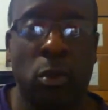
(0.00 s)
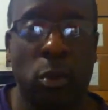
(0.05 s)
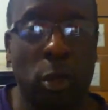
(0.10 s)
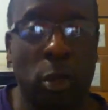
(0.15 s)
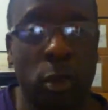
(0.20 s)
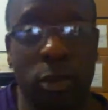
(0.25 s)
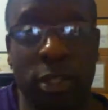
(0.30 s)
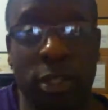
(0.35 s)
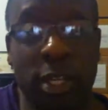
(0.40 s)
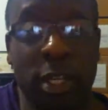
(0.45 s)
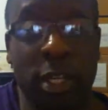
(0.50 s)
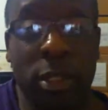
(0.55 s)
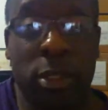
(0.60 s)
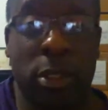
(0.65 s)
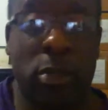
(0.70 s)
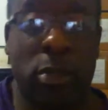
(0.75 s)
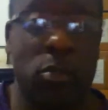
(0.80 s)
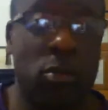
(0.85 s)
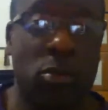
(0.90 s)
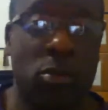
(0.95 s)
Windows
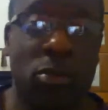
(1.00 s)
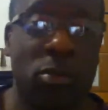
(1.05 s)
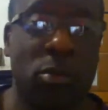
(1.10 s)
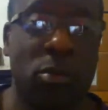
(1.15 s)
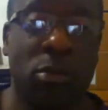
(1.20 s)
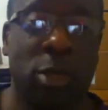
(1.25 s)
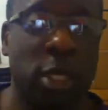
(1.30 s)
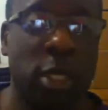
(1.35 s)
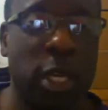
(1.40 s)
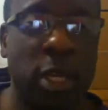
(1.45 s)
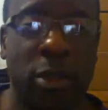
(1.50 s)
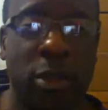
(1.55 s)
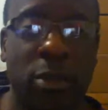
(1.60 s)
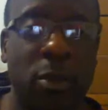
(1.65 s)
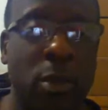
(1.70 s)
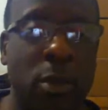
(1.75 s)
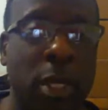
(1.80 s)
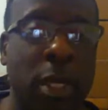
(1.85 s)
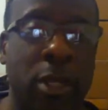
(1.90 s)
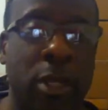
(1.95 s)
8, can't
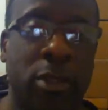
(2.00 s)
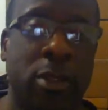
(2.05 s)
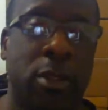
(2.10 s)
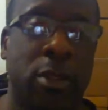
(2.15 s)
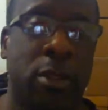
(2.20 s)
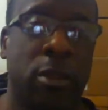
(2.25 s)
do that.